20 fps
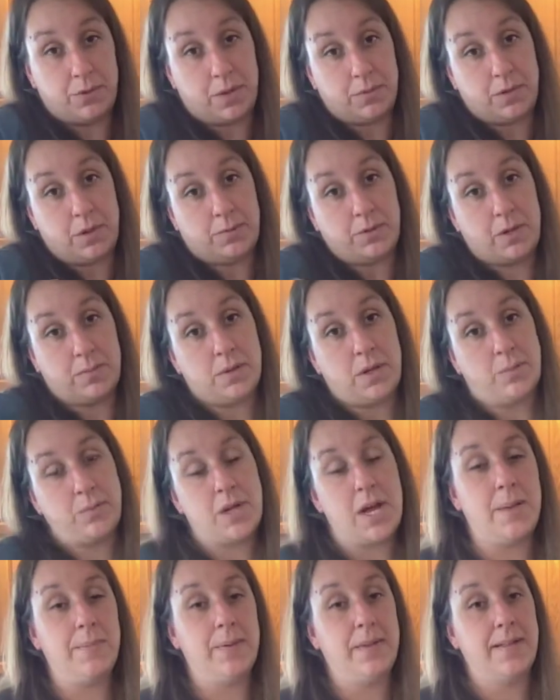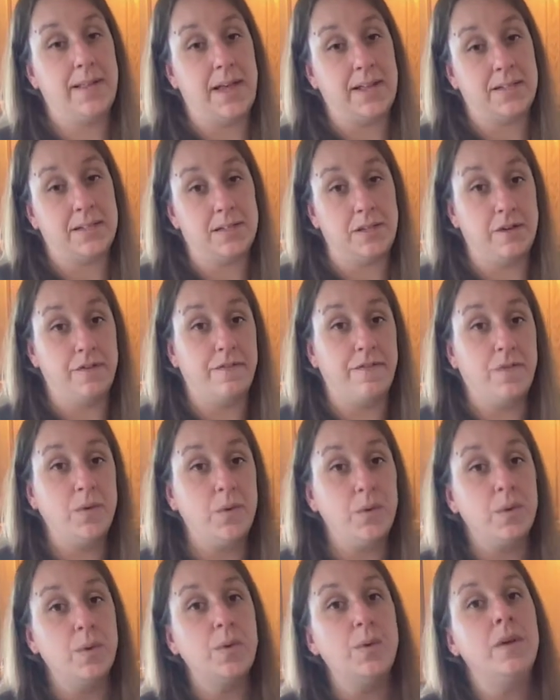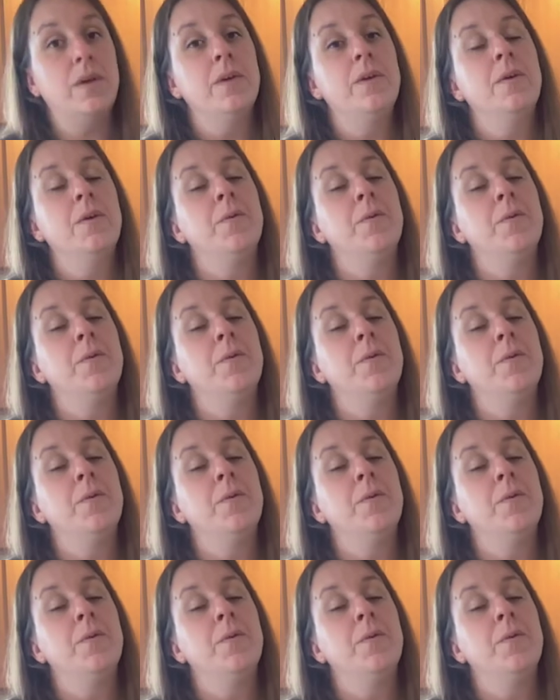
chop, chop, chop, chop, chop, and that's their food